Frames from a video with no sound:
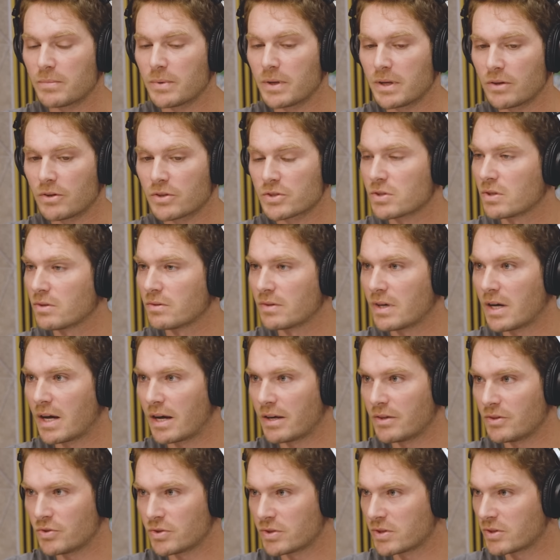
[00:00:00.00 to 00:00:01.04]
But also,
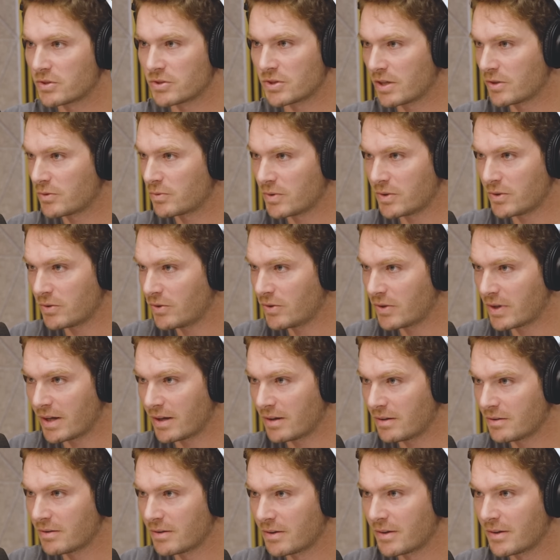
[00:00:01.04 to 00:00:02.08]
how do you suggest we do
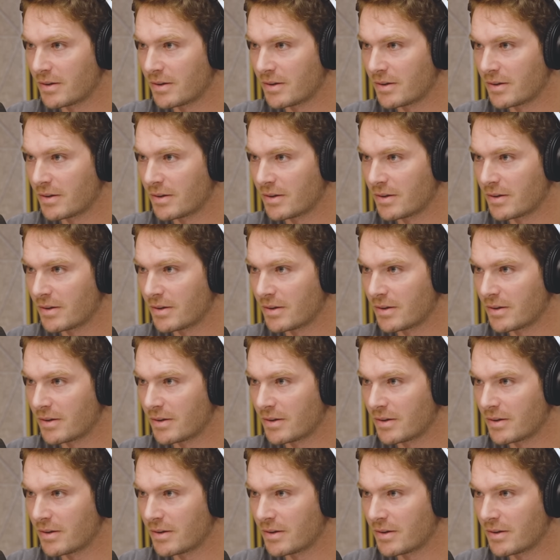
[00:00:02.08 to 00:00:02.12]
that?